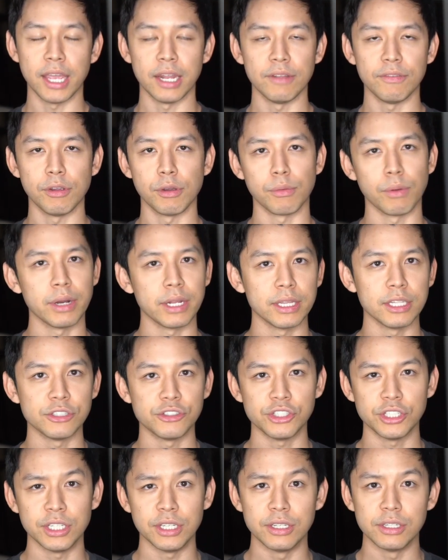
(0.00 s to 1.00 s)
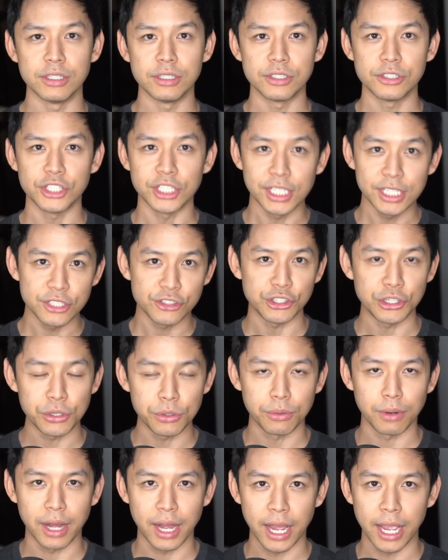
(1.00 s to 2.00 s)
And if you're running the Chia
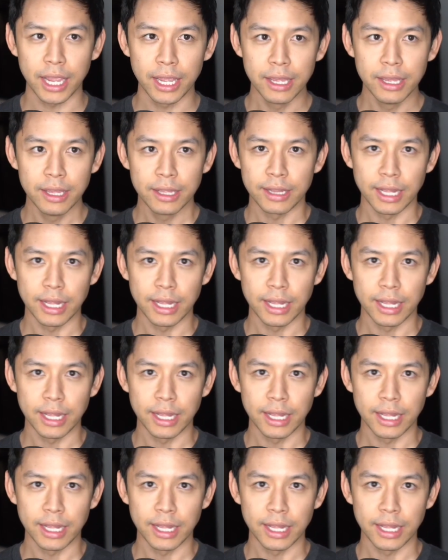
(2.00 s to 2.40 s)
GUI,